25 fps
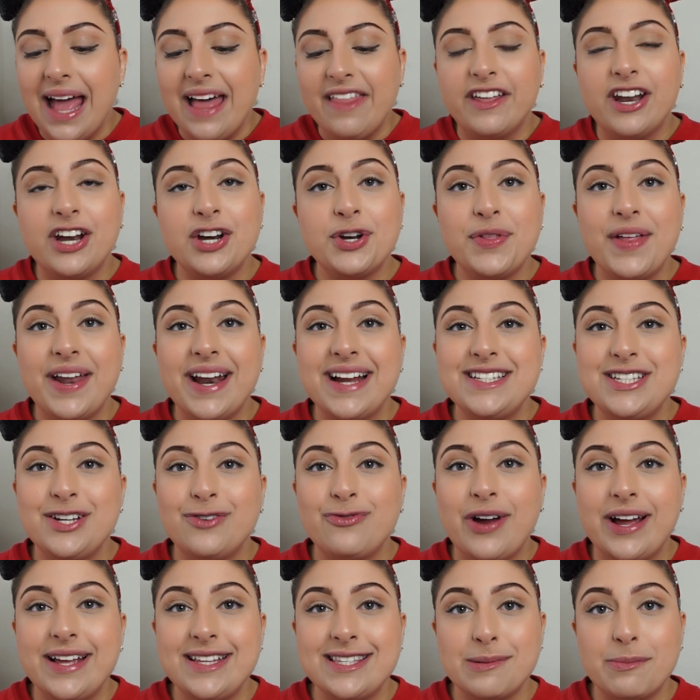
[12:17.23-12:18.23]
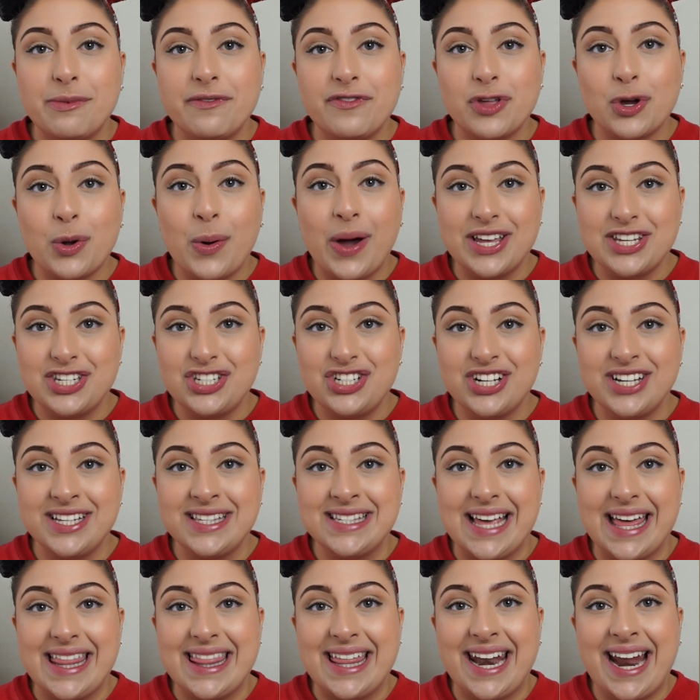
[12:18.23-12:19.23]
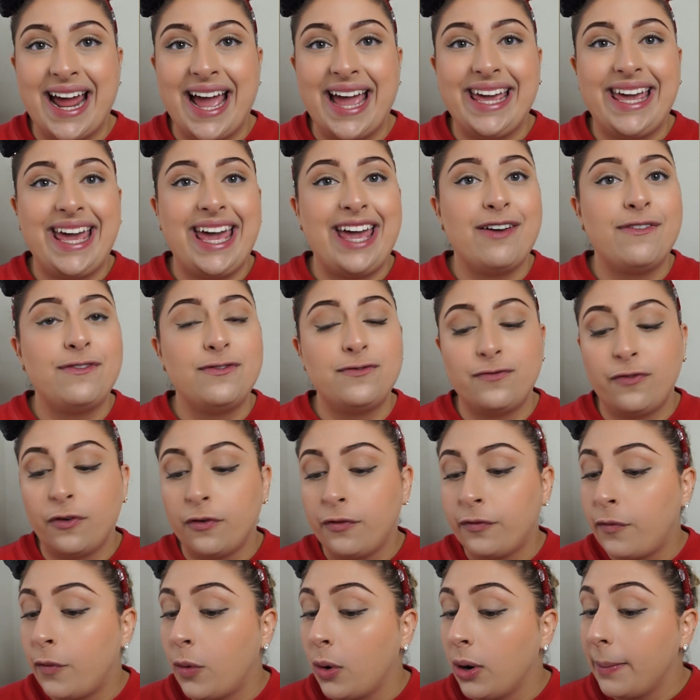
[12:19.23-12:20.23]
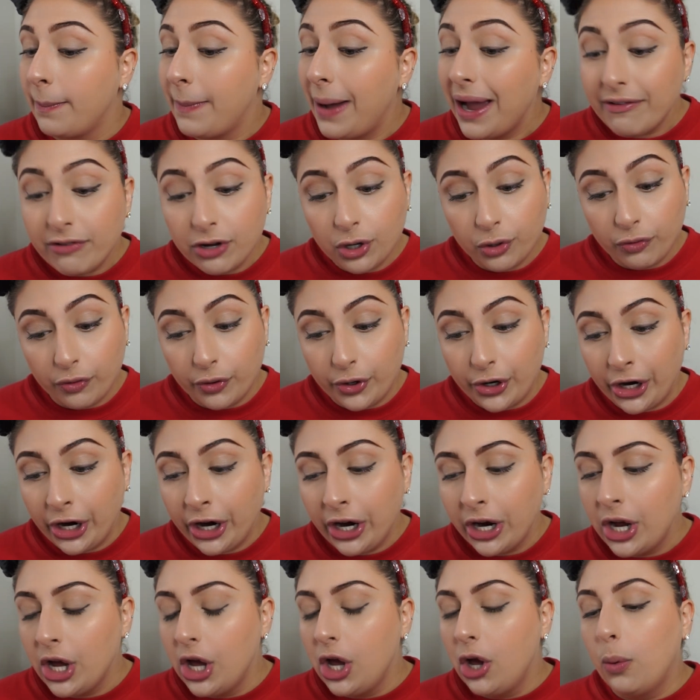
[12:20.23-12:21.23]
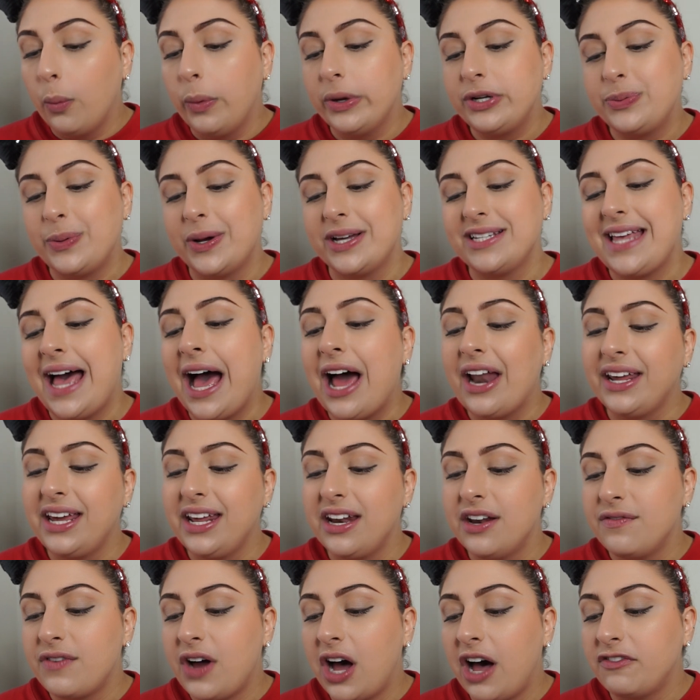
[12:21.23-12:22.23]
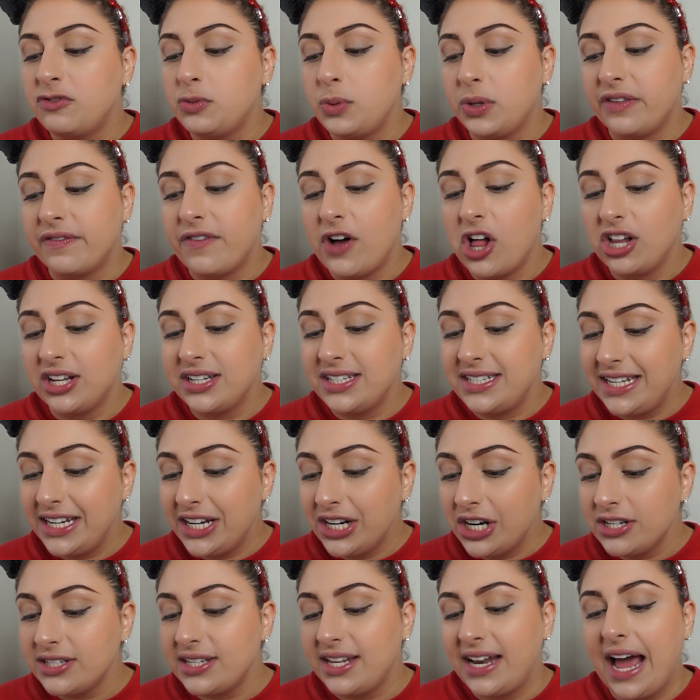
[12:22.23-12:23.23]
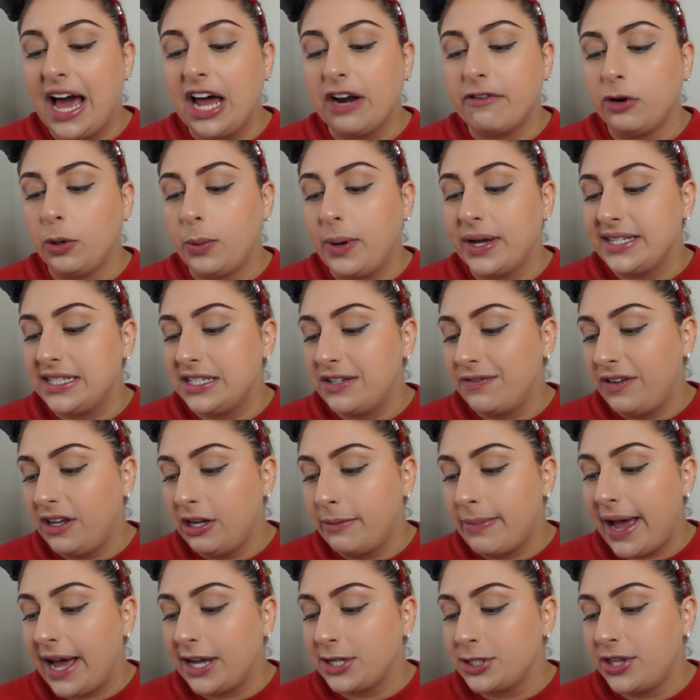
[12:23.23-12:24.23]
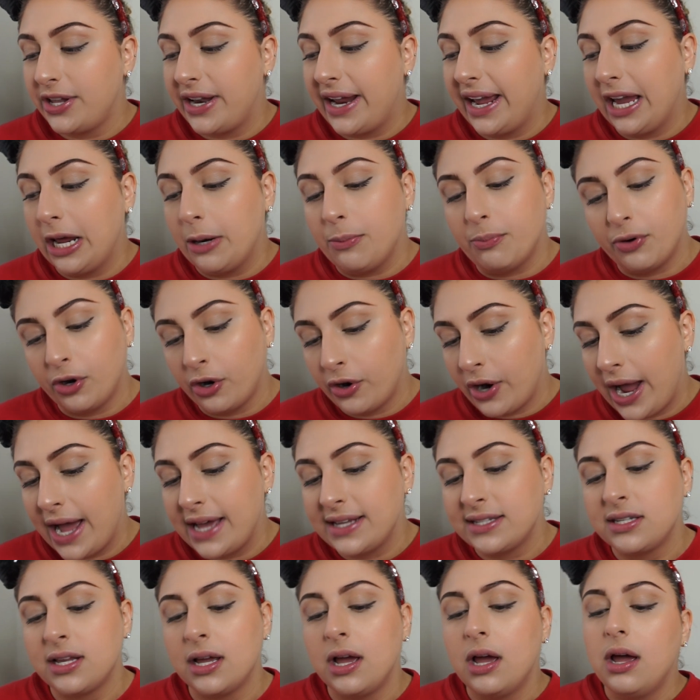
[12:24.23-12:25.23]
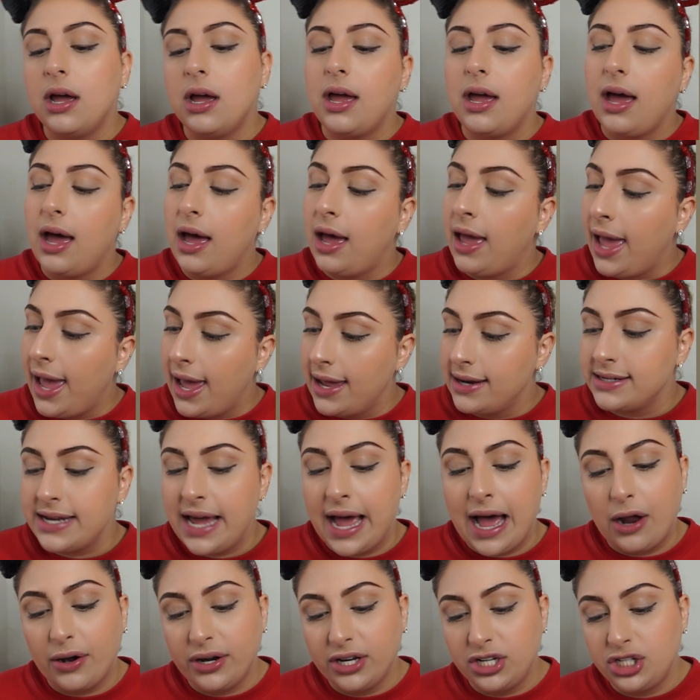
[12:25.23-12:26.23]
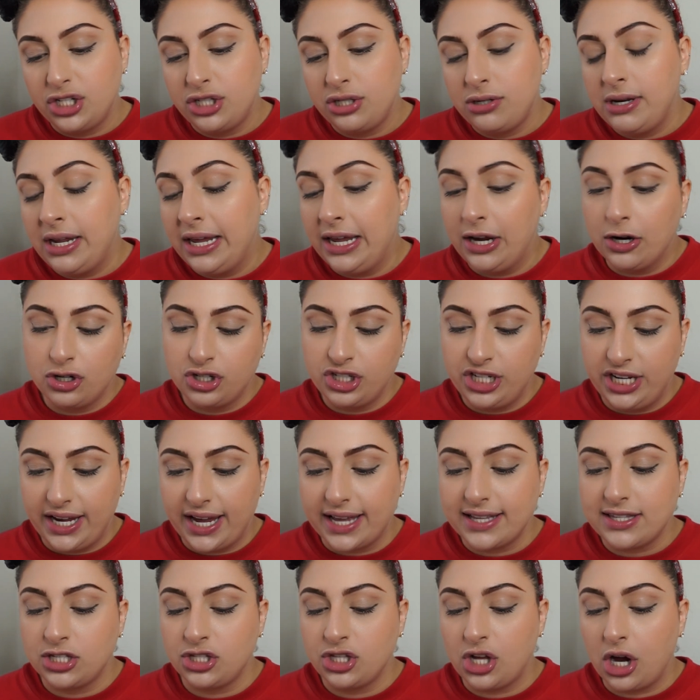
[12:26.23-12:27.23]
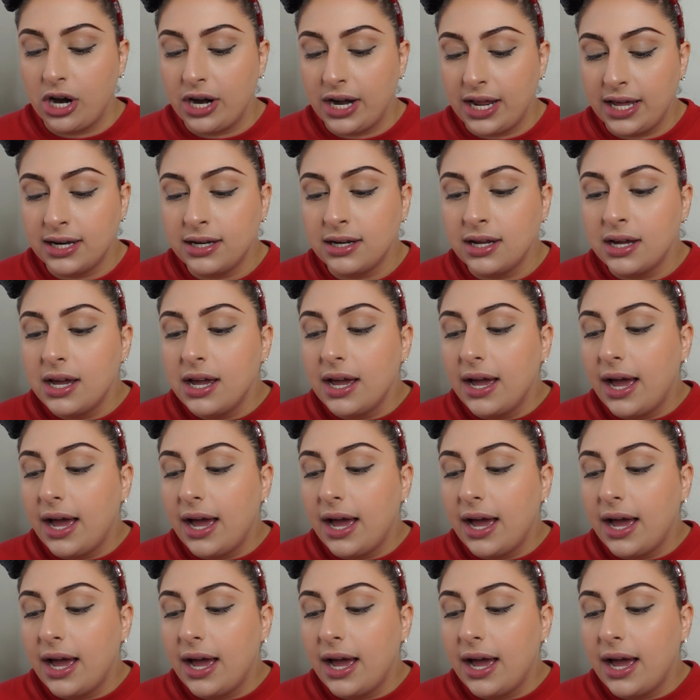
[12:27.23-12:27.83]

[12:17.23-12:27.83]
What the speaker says: Then under that, I did write some of the questions that I gave for my recruiter, which was how to get involved with volunteers and how to request feedback so that I can progress, and how did he or she get started.